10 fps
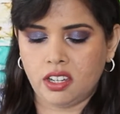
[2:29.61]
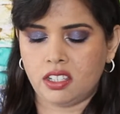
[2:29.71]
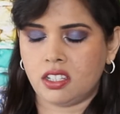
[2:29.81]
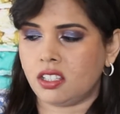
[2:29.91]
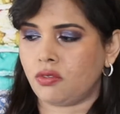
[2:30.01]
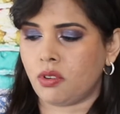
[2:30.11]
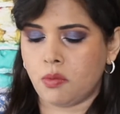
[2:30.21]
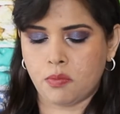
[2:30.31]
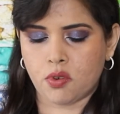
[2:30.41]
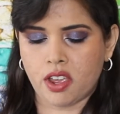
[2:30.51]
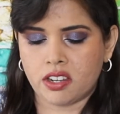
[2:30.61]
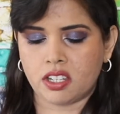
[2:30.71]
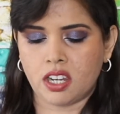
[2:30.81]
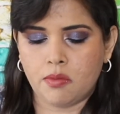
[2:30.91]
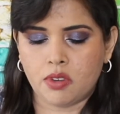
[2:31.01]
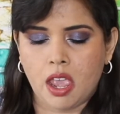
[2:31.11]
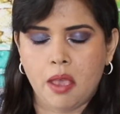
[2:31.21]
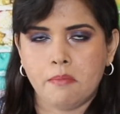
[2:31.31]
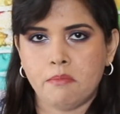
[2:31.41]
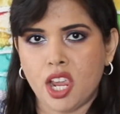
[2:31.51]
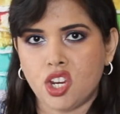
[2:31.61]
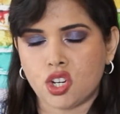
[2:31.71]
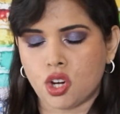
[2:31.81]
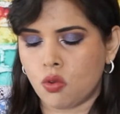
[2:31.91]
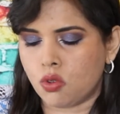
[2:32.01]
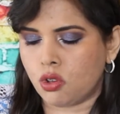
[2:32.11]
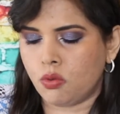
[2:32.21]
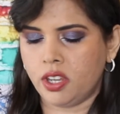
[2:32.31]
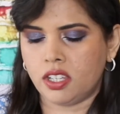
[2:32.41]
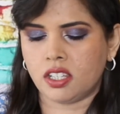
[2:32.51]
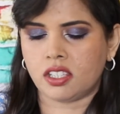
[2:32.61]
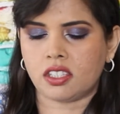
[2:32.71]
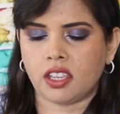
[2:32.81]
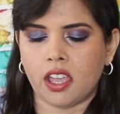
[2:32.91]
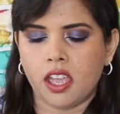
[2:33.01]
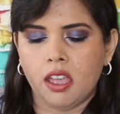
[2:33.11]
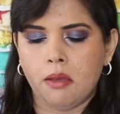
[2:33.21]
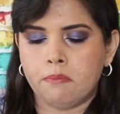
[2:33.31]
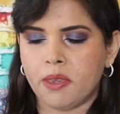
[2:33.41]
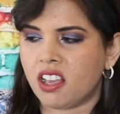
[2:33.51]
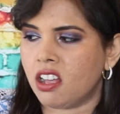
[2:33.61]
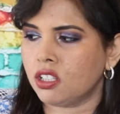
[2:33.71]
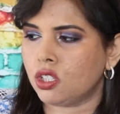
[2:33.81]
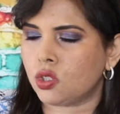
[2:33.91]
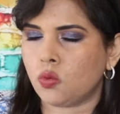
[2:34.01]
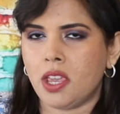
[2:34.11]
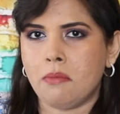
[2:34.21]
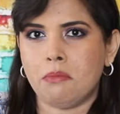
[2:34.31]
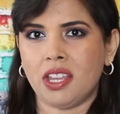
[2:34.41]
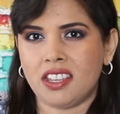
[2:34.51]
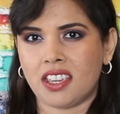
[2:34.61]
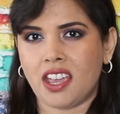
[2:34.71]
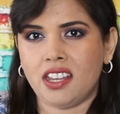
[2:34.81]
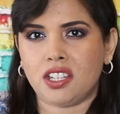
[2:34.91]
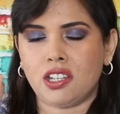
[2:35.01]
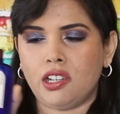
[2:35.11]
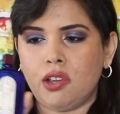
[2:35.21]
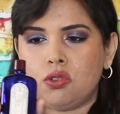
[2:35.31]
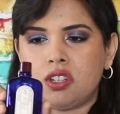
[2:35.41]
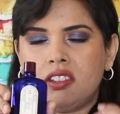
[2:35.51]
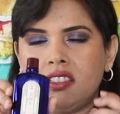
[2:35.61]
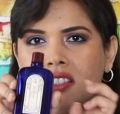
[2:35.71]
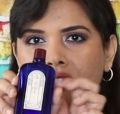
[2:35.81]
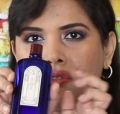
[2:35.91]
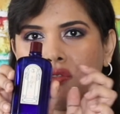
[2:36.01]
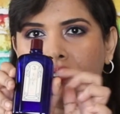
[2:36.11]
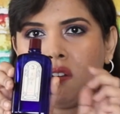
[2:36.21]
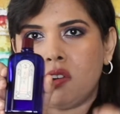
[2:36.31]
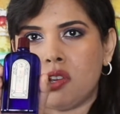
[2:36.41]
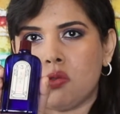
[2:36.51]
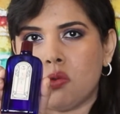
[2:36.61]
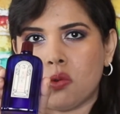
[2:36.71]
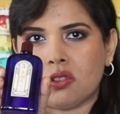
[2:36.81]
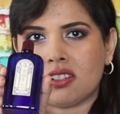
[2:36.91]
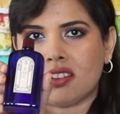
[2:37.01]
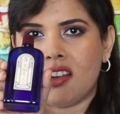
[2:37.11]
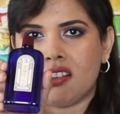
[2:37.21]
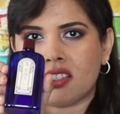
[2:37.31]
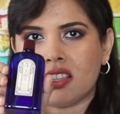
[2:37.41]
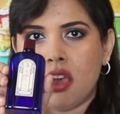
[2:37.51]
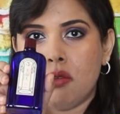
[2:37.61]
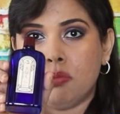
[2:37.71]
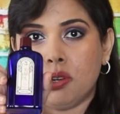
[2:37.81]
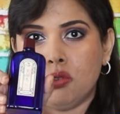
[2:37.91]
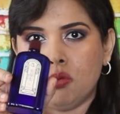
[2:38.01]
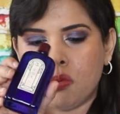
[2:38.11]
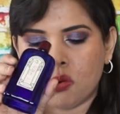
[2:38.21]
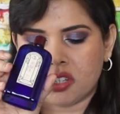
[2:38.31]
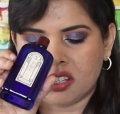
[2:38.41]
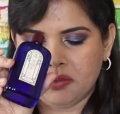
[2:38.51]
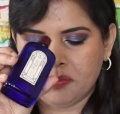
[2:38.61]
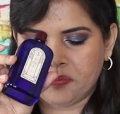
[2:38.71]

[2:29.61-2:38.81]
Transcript: It is from a brand named Meishoku. It is their Bigansui medicated lotion in this very cool glass blue bottle.